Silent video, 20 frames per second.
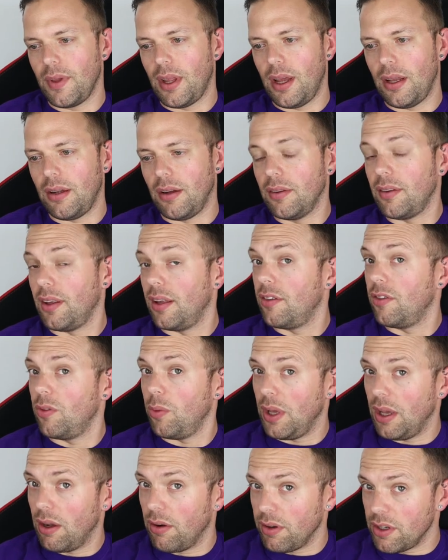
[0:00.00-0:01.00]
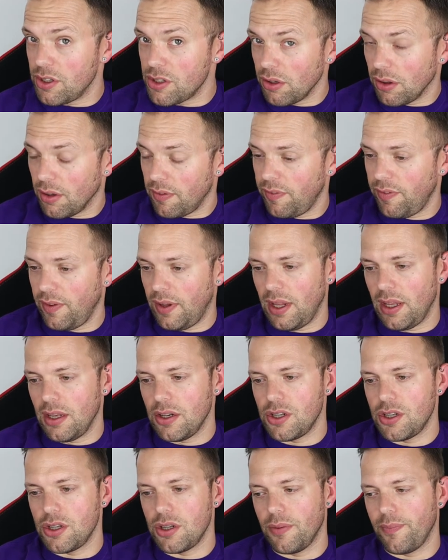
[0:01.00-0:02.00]
And I say sweet orange on the
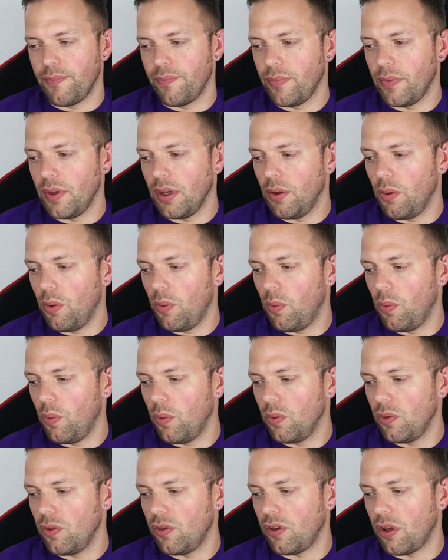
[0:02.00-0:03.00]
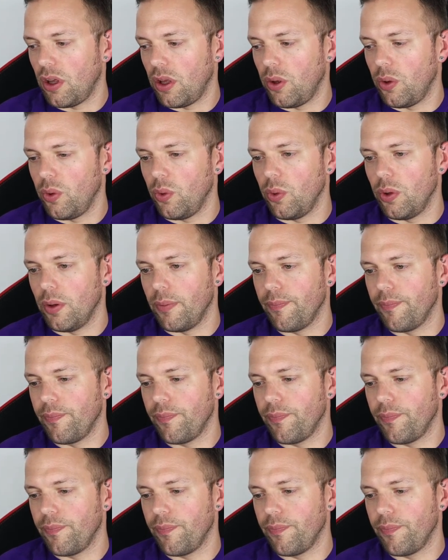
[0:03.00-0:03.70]
finish. So,